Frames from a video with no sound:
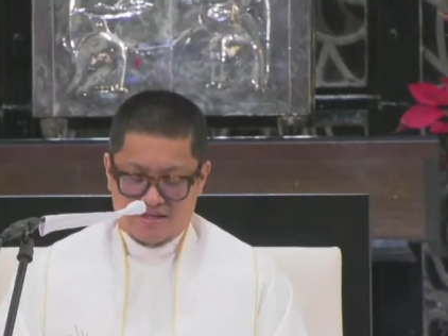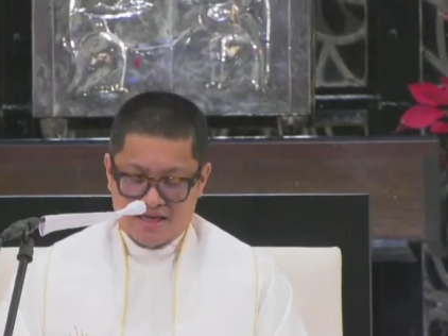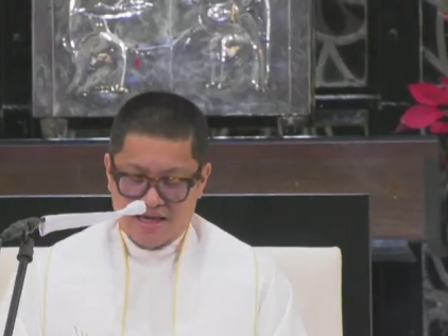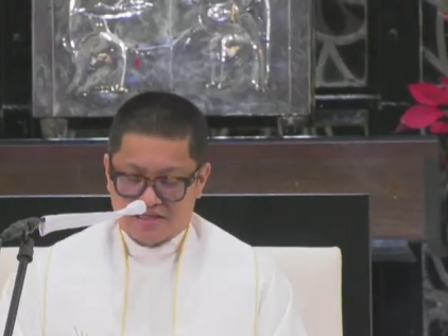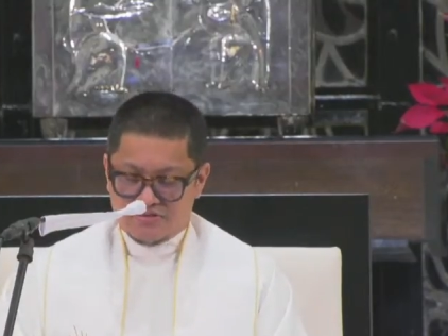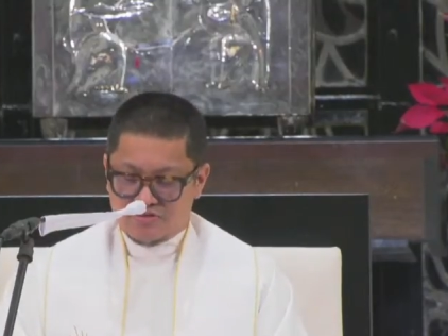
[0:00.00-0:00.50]

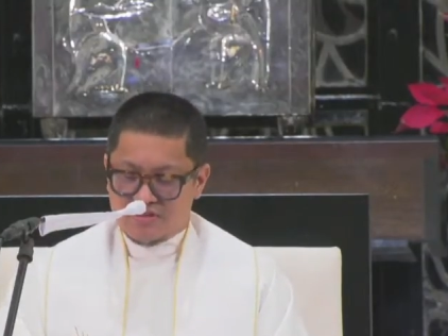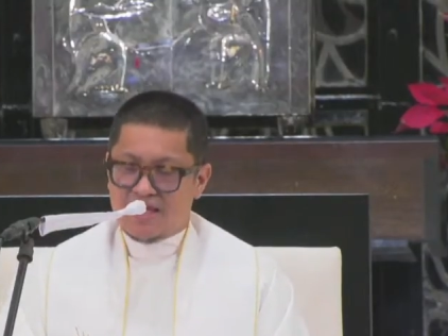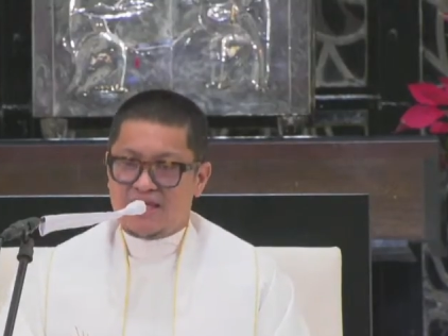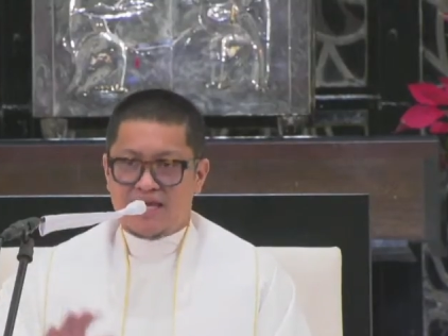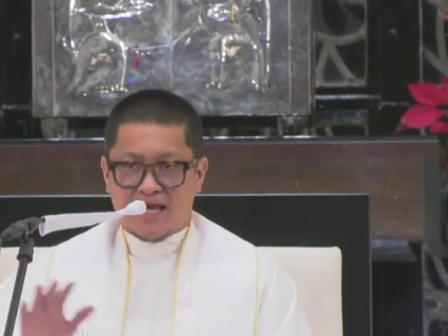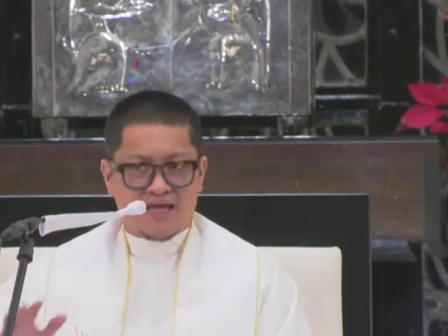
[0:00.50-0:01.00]
And
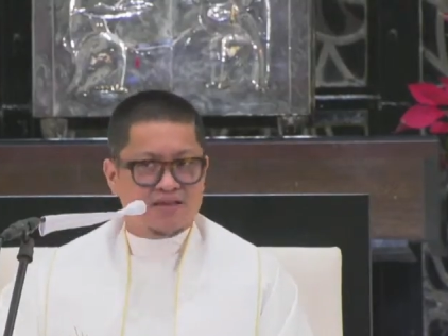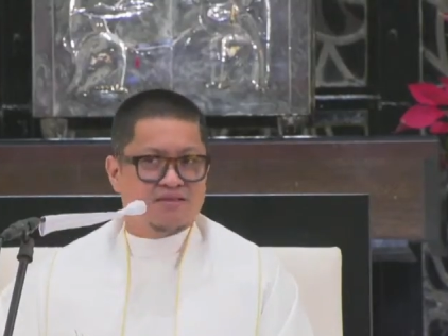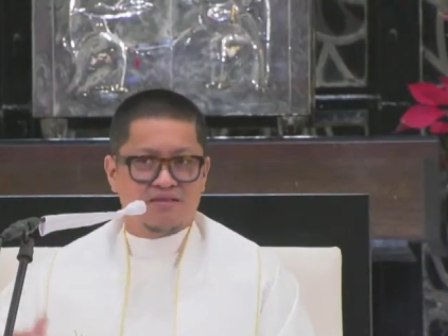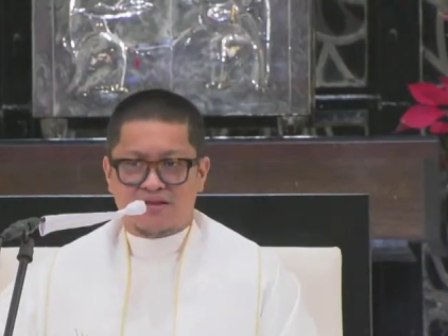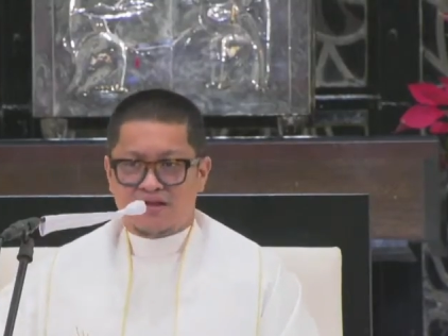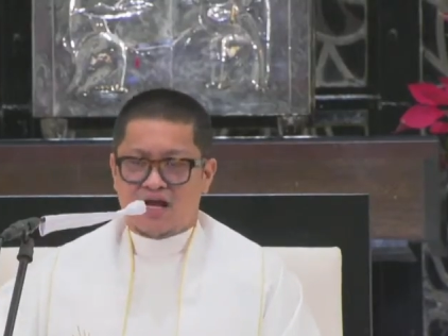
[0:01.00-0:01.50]
today
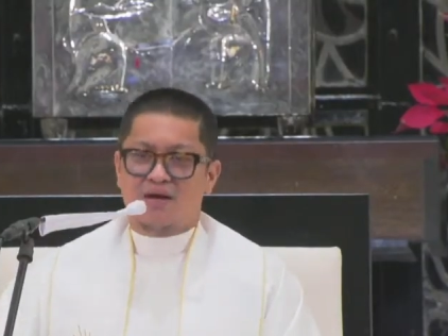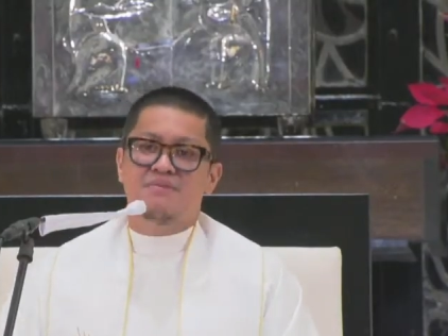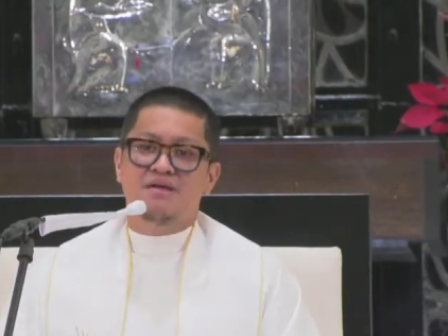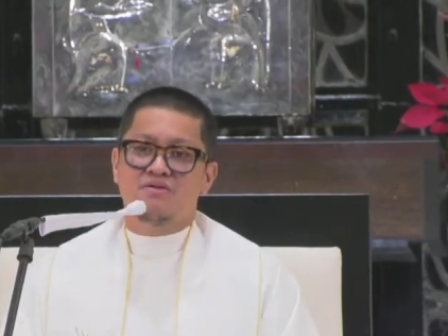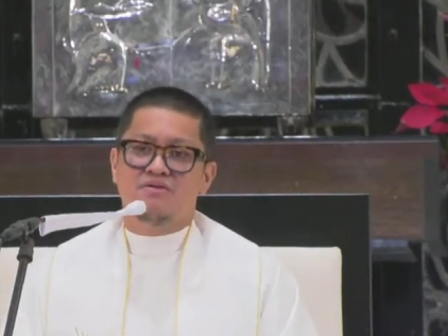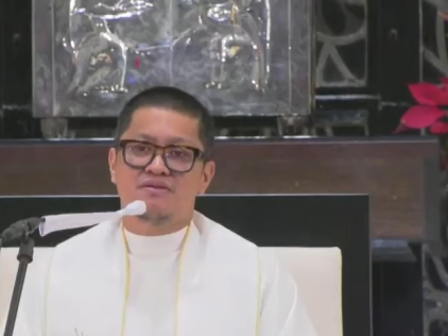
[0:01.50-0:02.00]
and the
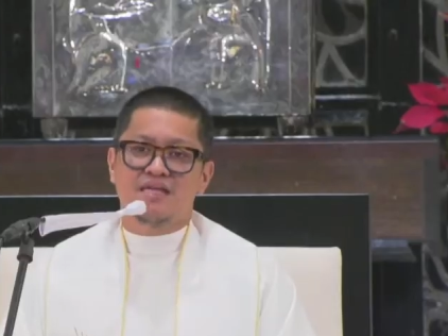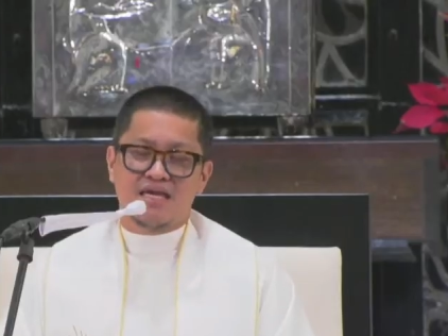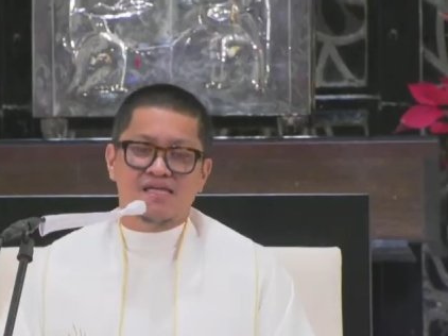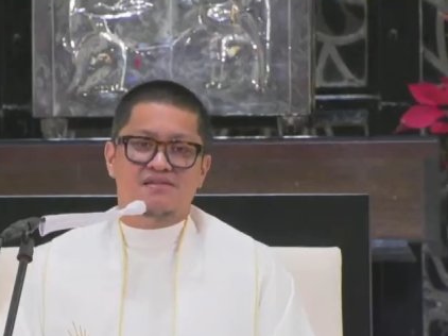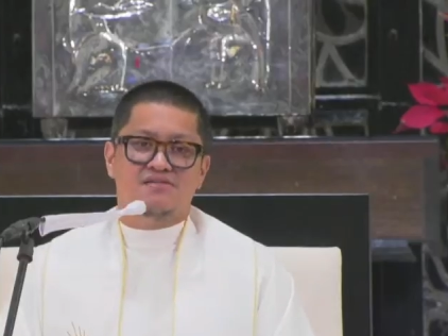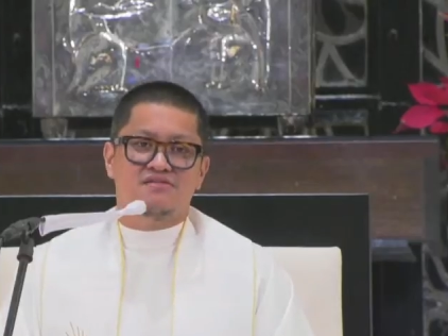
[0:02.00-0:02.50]
coming
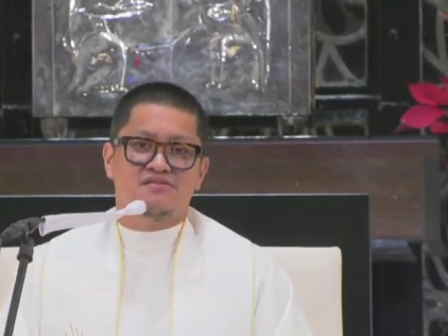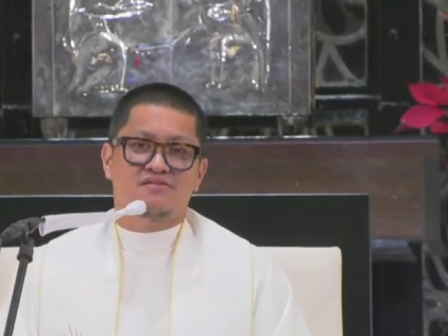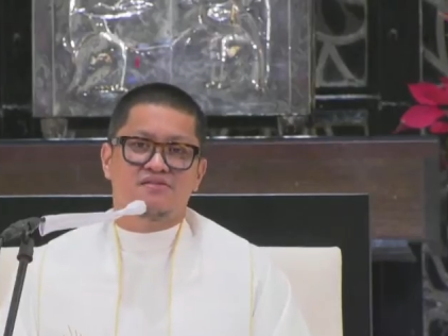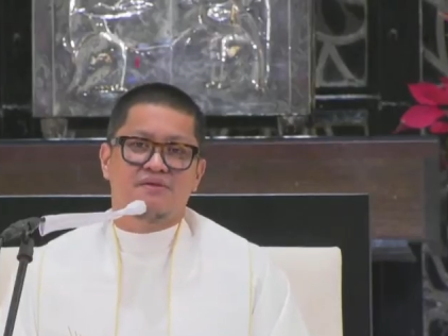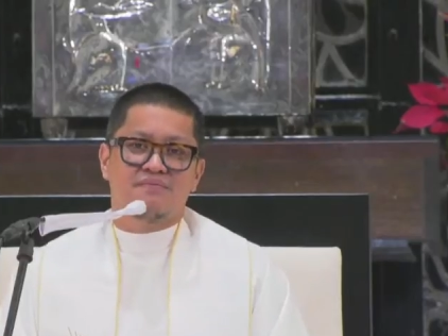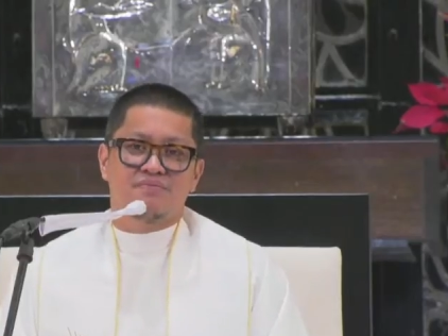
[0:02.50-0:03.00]
days,